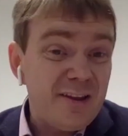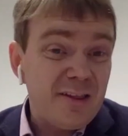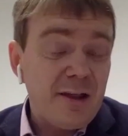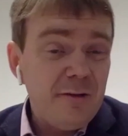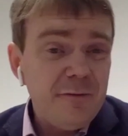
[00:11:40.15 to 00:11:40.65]

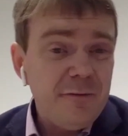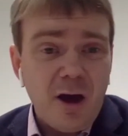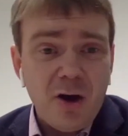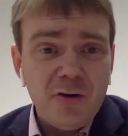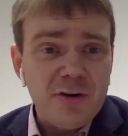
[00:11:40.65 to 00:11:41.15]
itself is
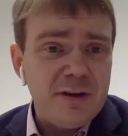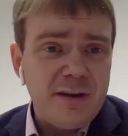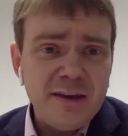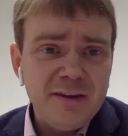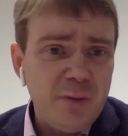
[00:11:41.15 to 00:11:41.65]

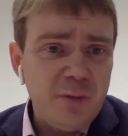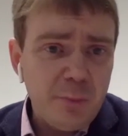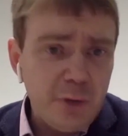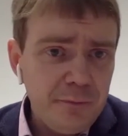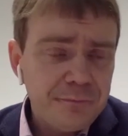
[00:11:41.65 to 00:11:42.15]
180
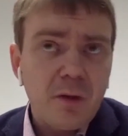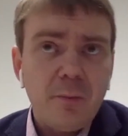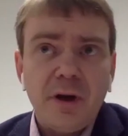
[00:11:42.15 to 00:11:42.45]
people,